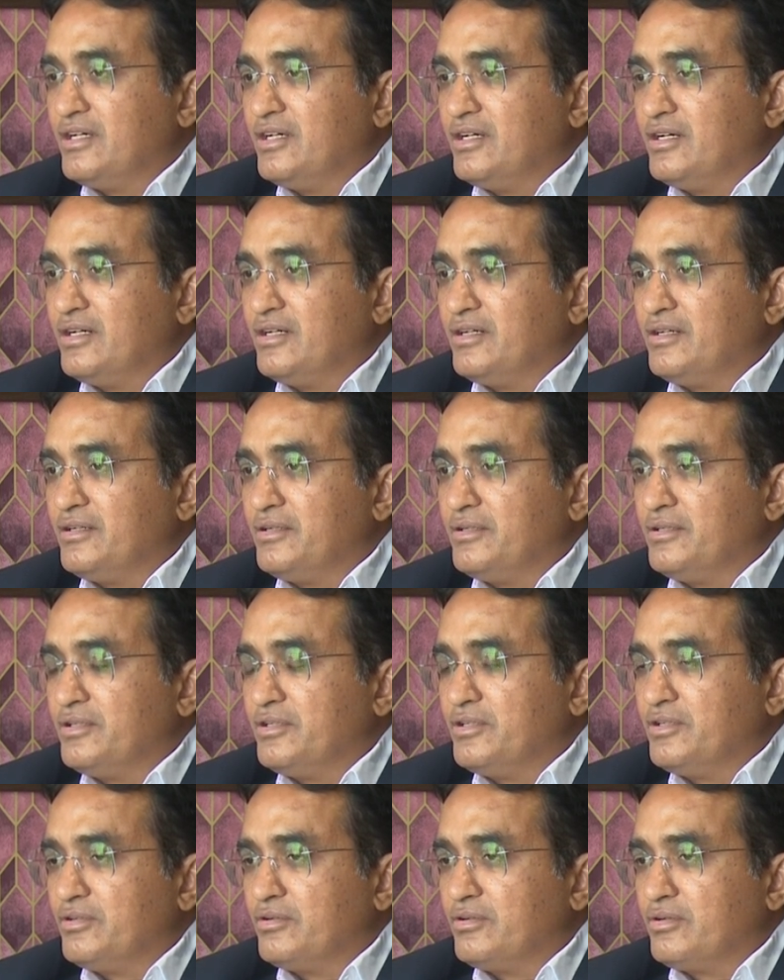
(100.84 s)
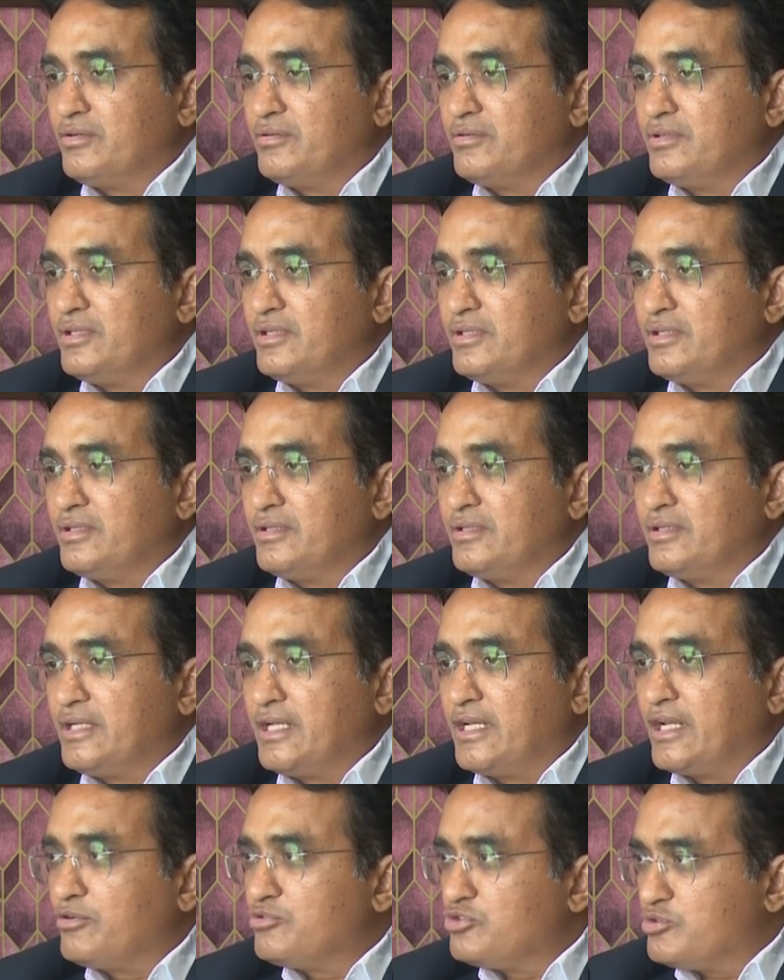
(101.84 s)
uh, you know, uh,
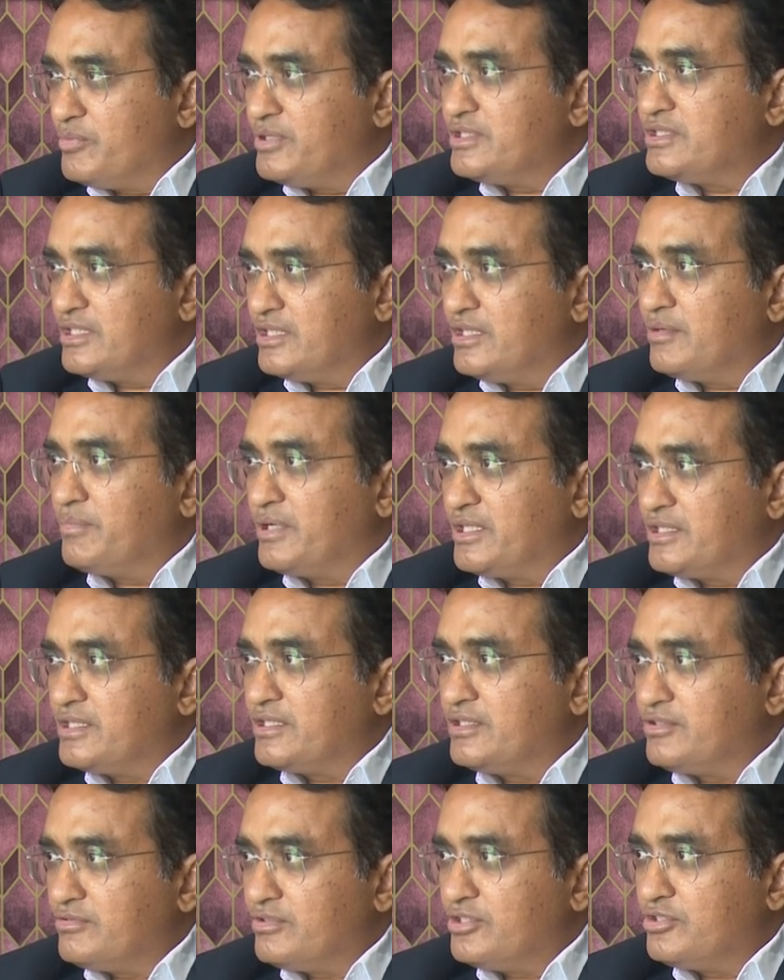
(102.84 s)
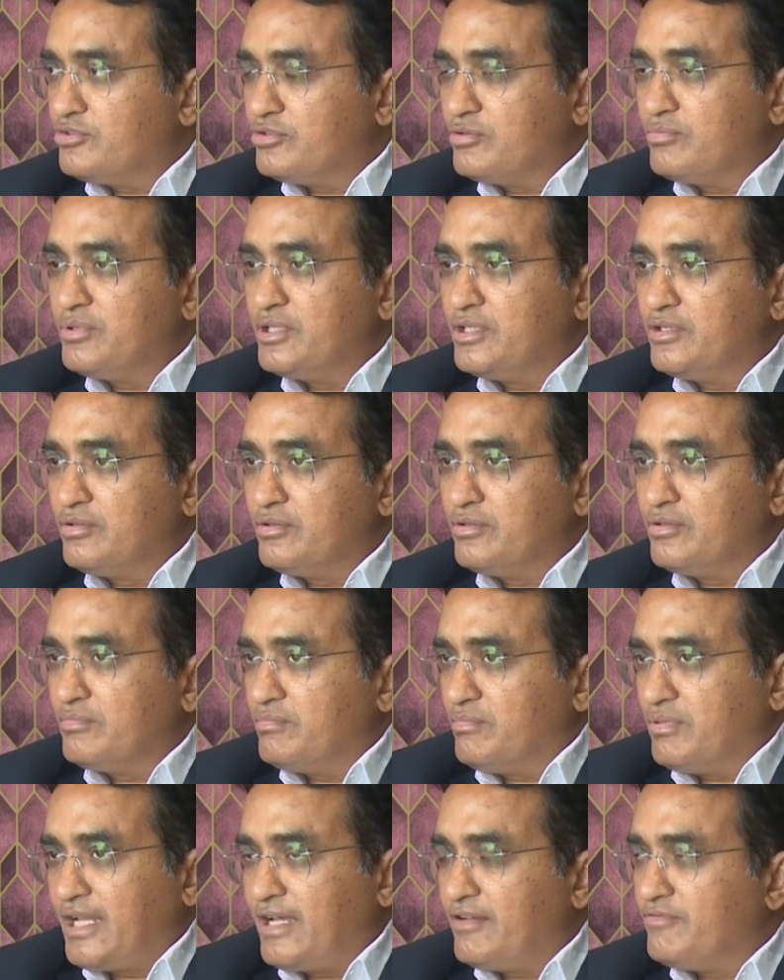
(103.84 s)
announcements in the budget. So it should be
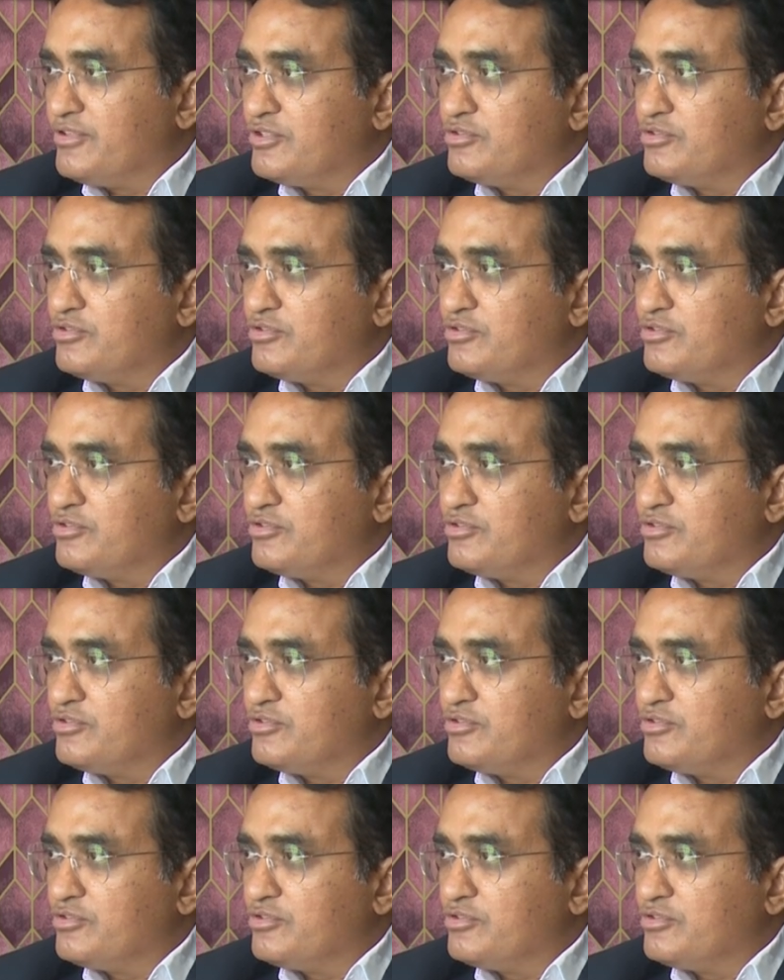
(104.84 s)
life